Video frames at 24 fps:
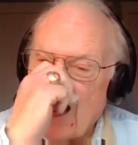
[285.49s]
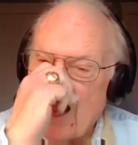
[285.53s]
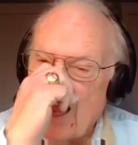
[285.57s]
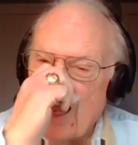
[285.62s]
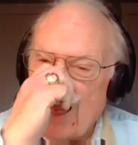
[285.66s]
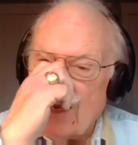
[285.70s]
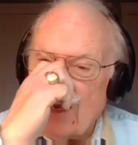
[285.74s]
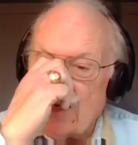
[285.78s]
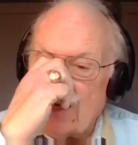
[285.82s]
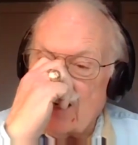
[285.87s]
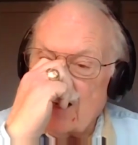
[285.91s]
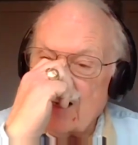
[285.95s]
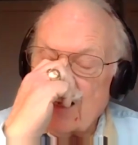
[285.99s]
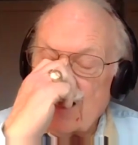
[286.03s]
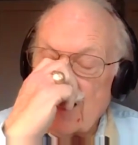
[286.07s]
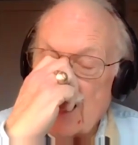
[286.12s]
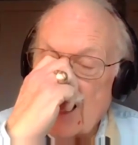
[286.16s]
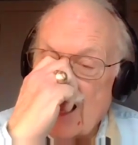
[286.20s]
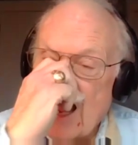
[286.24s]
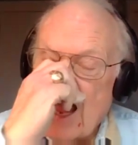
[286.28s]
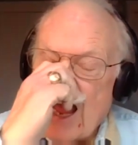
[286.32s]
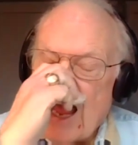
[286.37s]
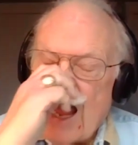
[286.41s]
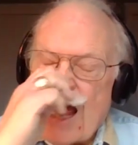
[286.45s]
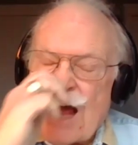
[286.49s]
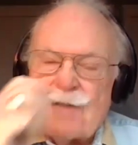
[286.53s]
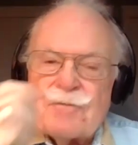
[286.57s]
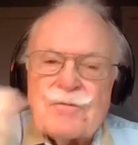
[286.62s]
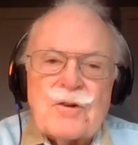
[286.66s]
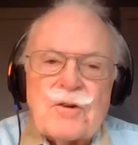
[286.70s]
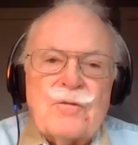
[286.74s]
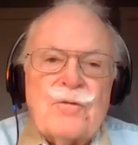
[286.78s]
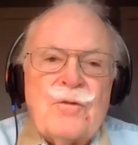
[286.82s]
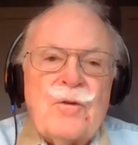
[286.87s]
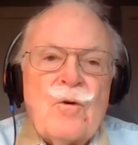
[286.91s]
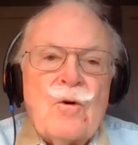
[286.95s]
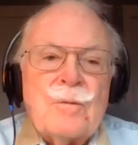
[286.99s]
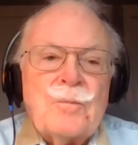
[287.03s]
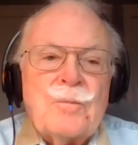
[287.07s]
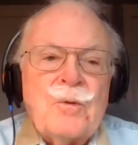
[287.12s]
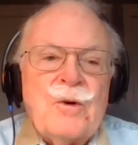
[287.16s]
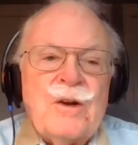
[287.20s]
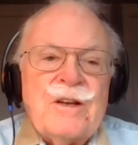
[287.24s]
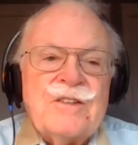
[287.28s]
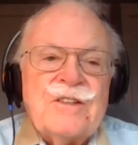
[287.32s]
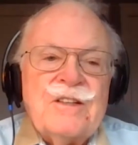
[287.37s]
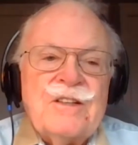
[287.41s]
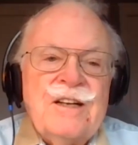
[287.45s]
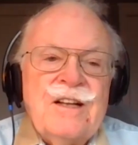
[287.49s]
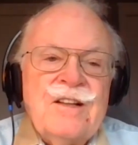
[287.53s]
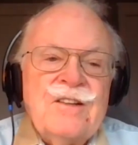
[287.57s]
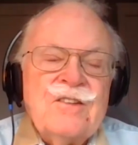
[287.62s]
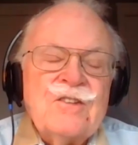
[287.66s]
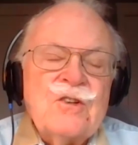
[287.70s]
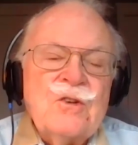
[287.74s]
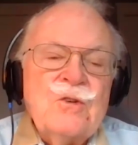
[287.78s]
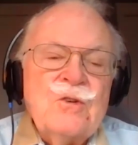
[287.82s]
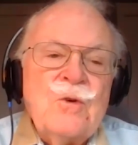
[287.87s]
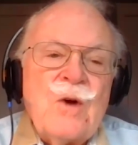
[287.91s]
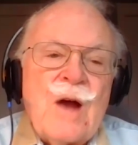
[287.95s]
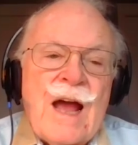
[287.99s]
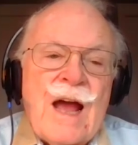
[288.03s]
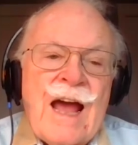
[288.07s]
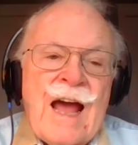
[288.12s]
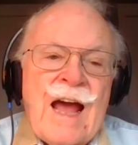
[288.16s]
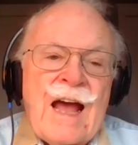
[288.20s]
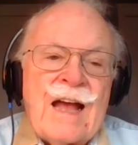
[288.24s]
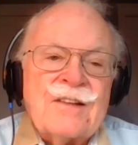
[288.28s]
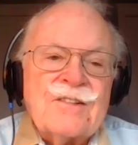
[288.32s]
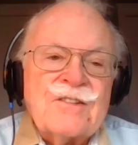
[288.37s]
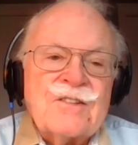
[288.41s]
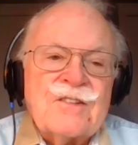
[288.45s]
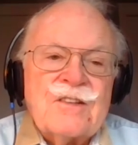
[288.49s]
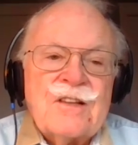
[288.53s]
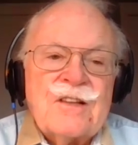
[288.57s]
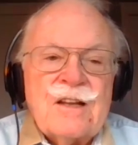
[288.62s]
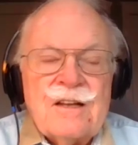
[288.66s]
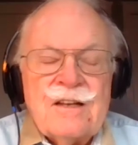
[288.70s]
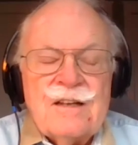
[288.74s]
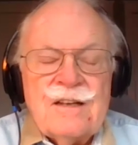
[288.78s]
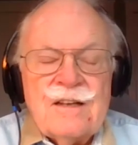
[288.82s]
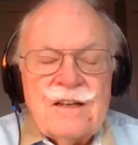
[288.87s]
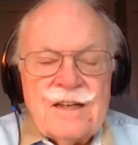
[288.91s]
And after 4 presidents who asked